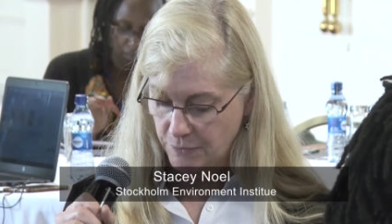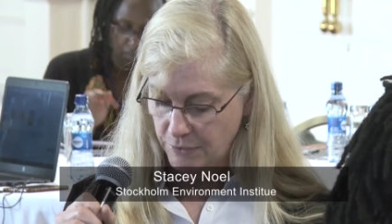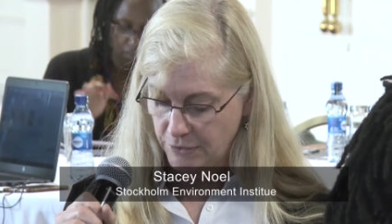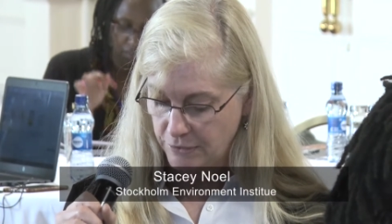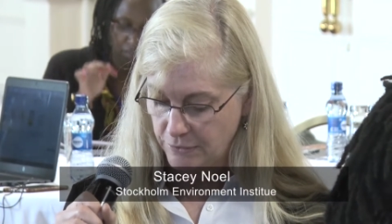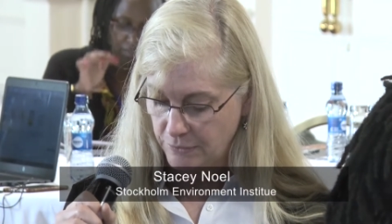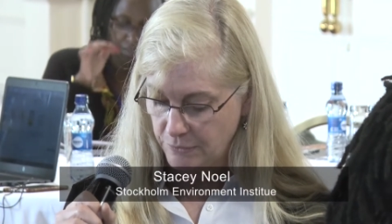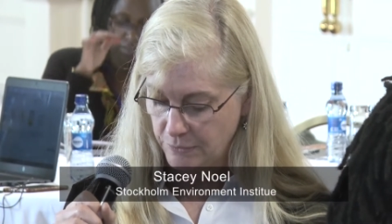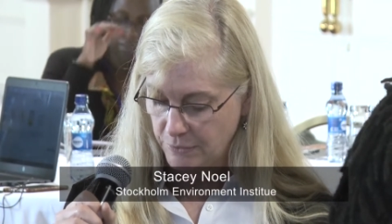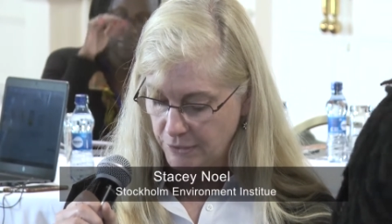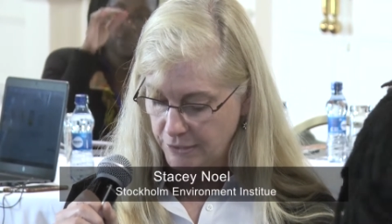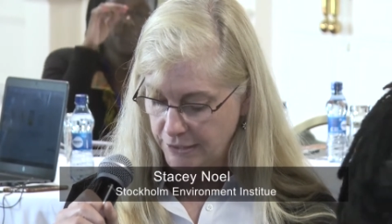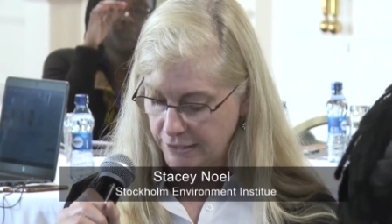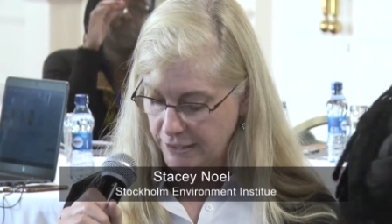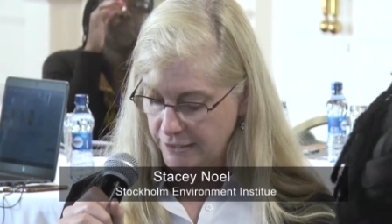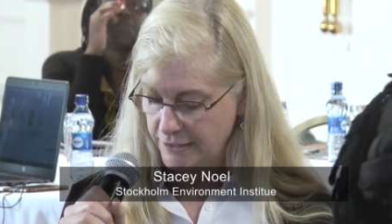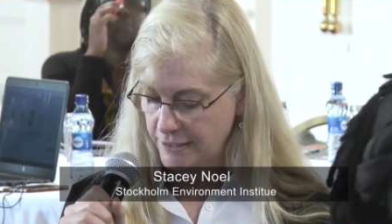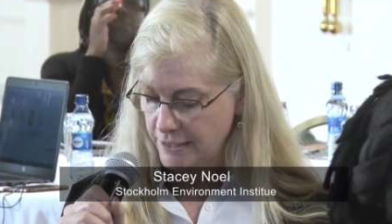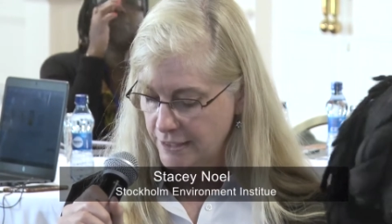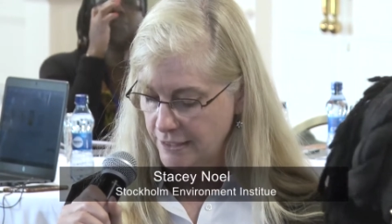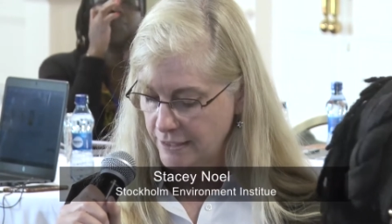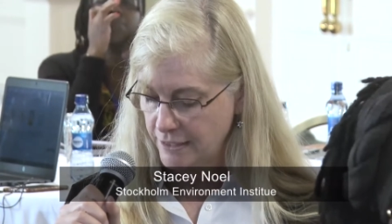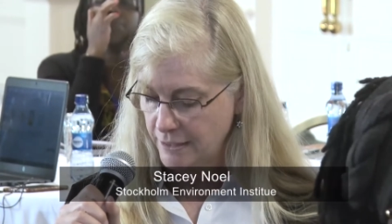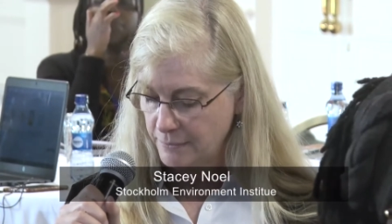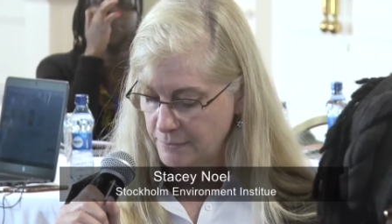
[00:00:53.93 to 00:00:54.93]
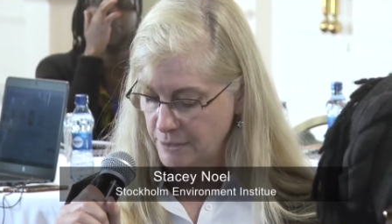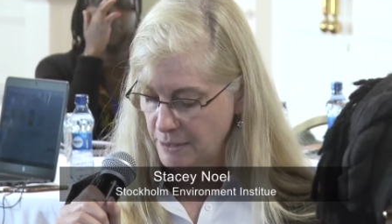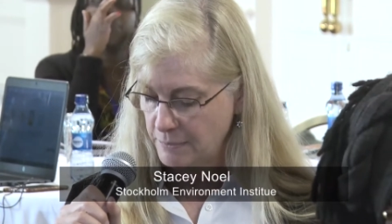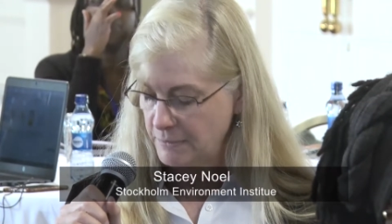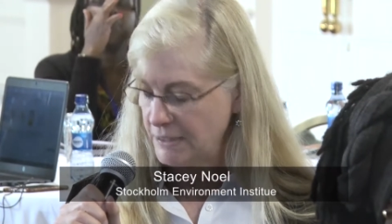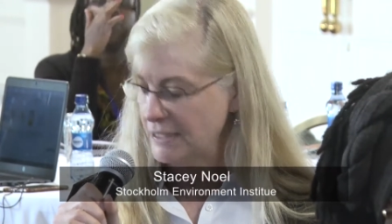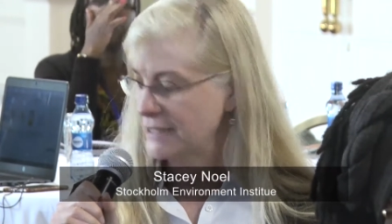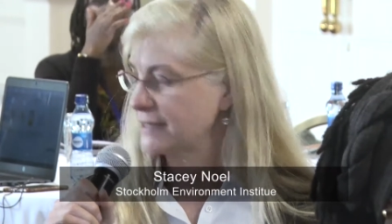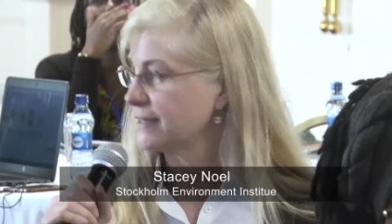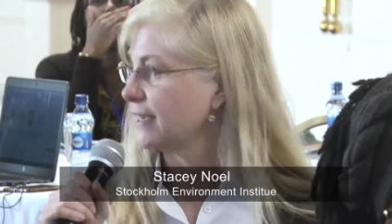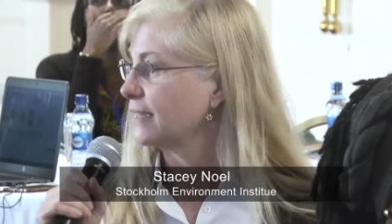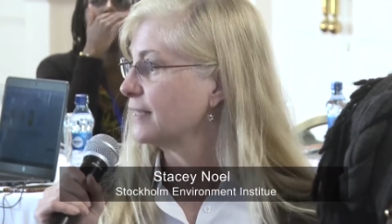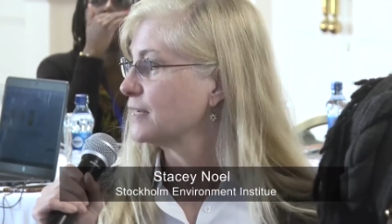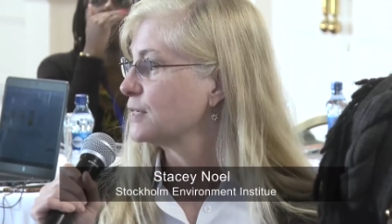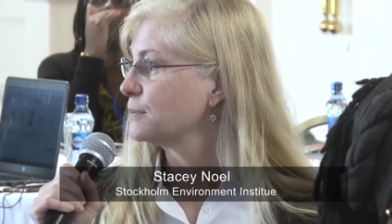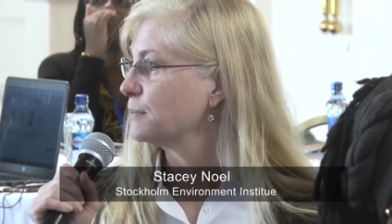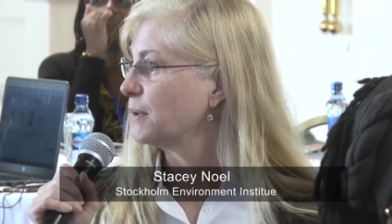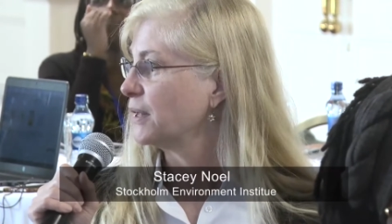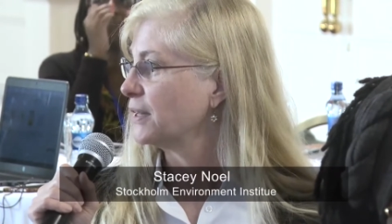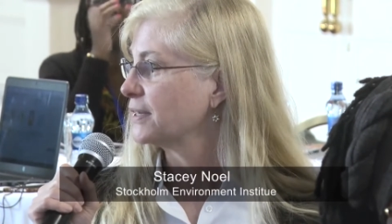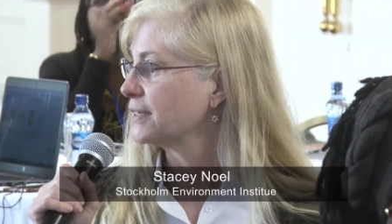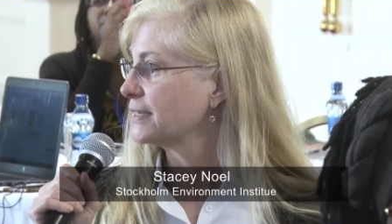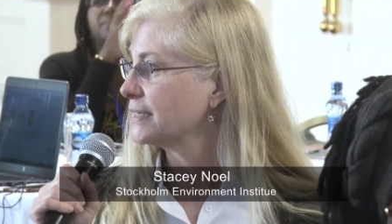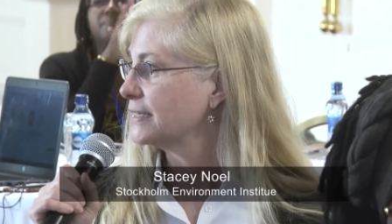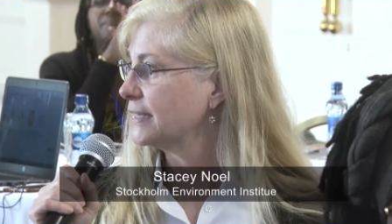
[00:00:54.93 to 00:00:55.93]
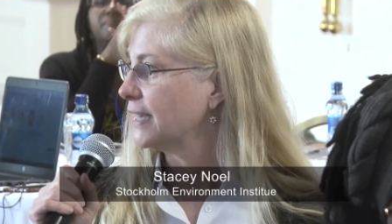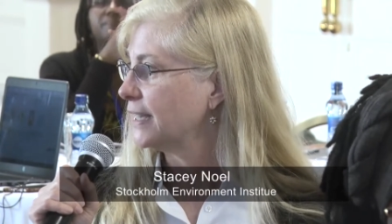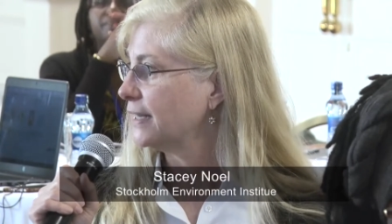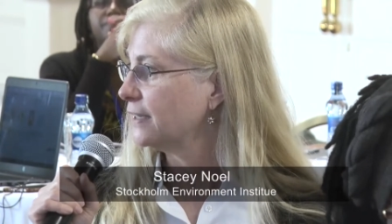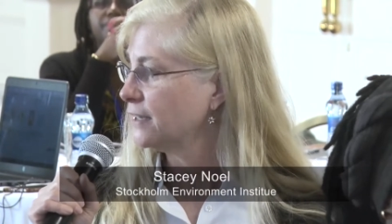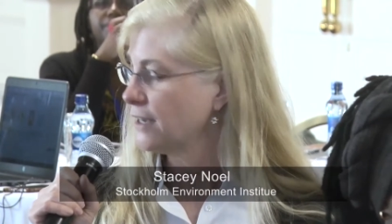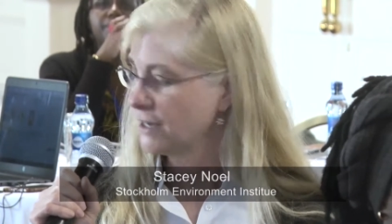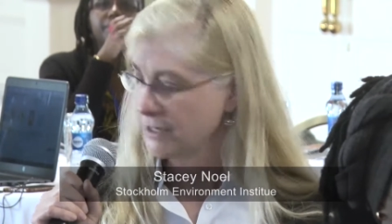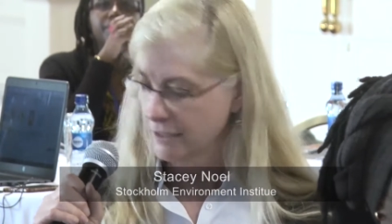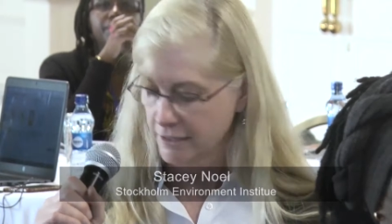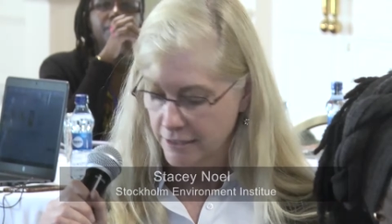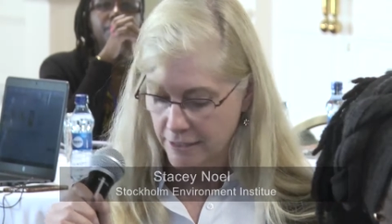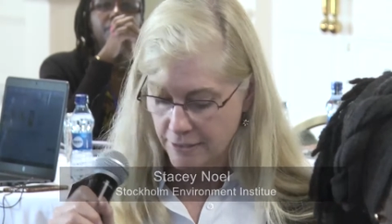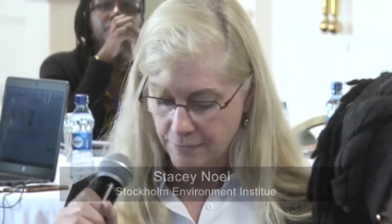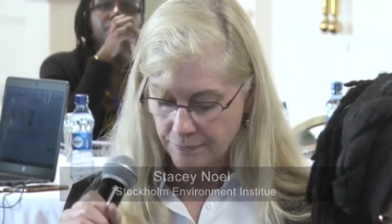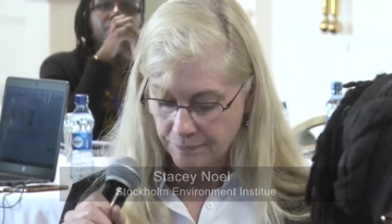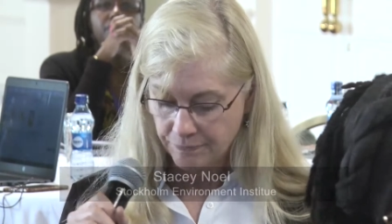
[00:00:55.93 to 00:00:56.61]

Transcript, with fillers: we're working on the upcoming science policy dialogue.